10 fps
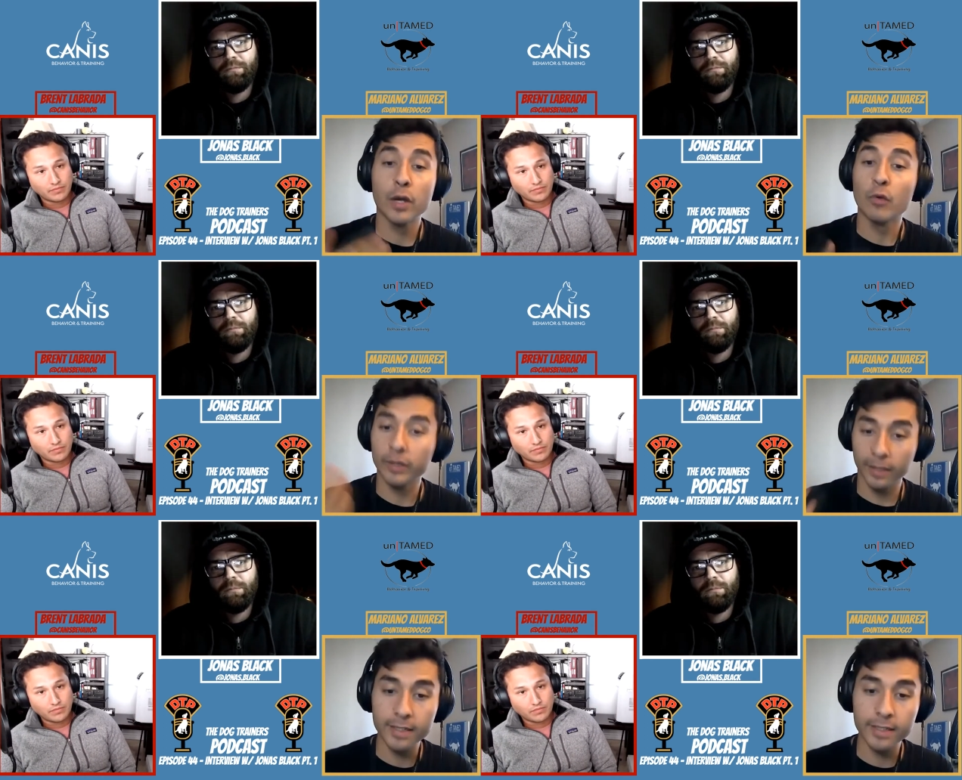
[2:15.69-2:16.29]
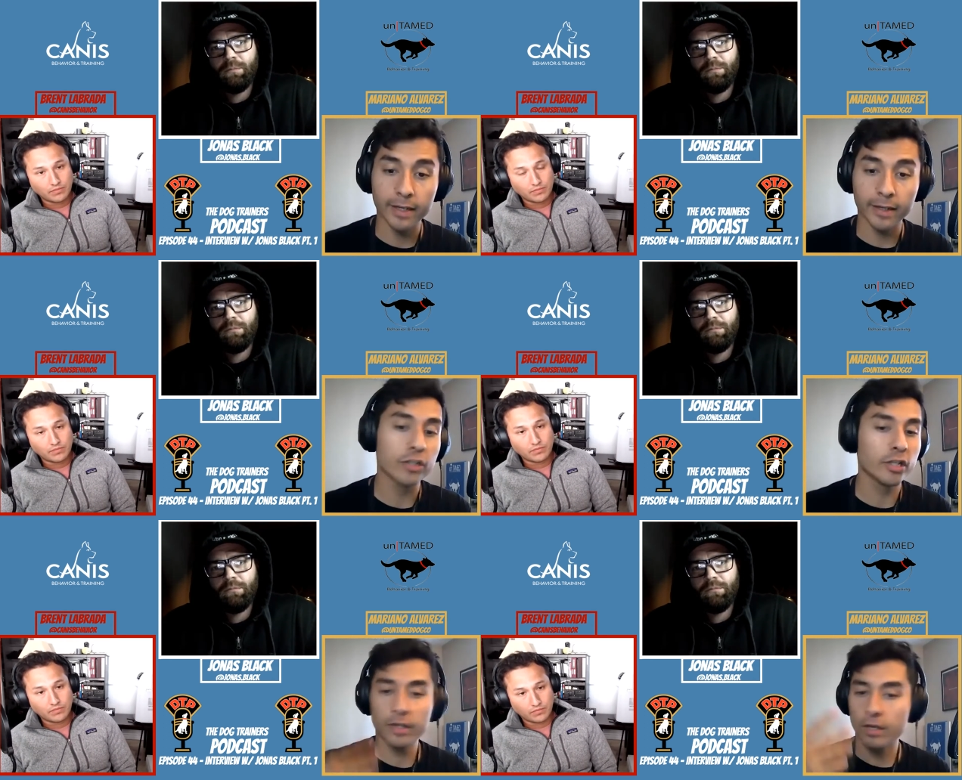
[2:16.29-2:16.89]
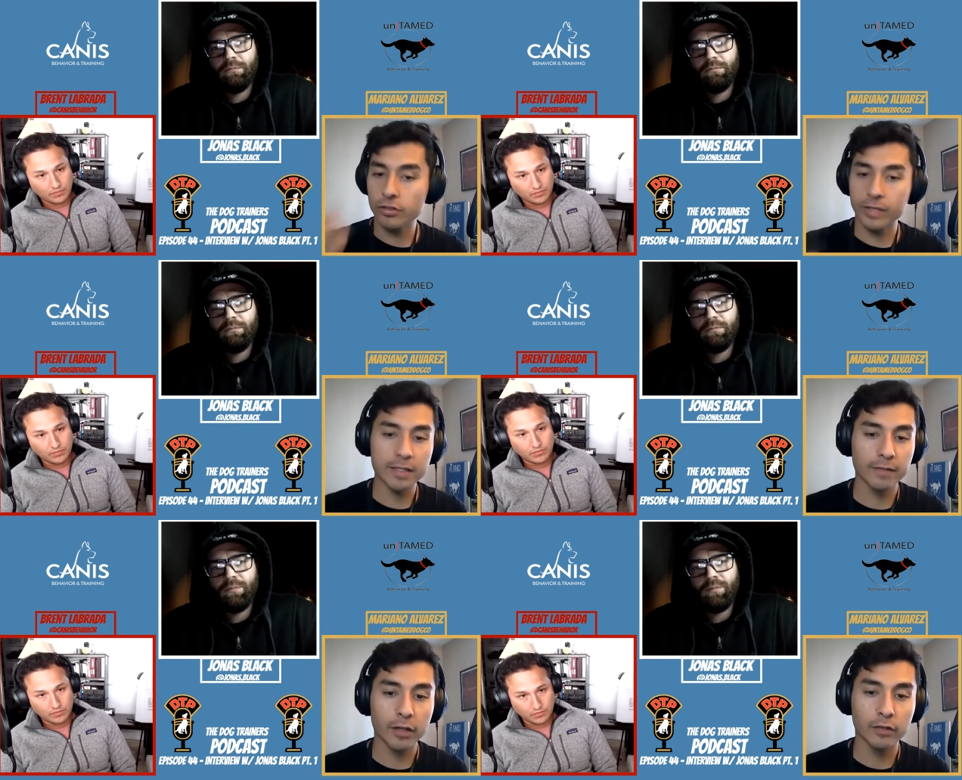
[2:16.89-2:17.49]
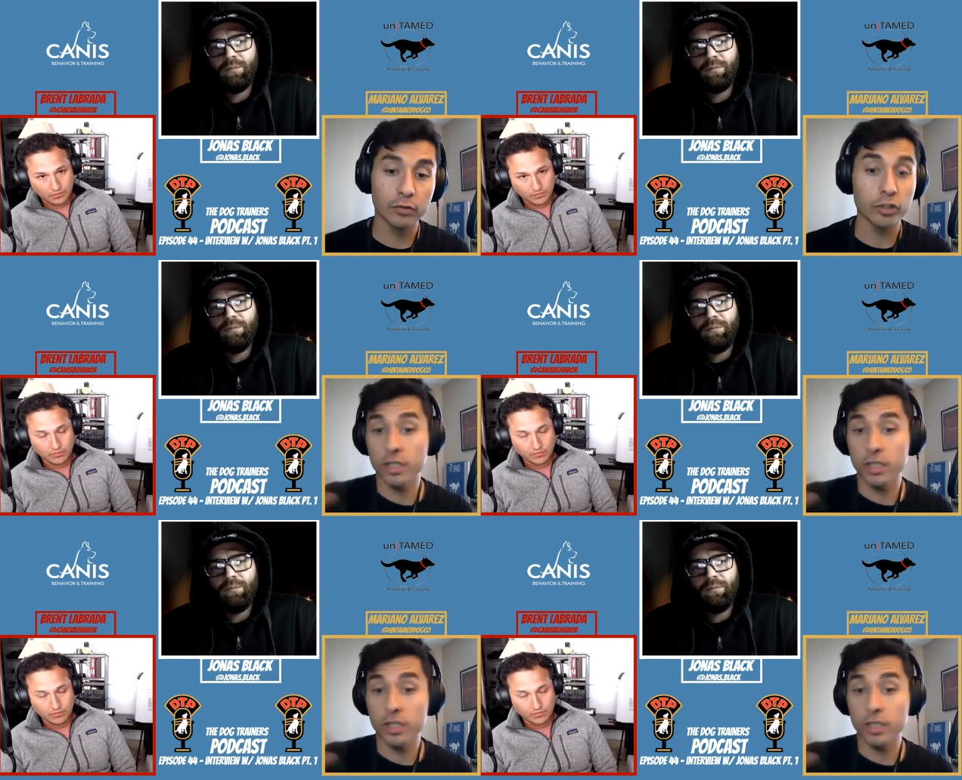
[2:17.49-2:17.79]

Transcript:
Speaker 1: realistic and she understands the value of tools she does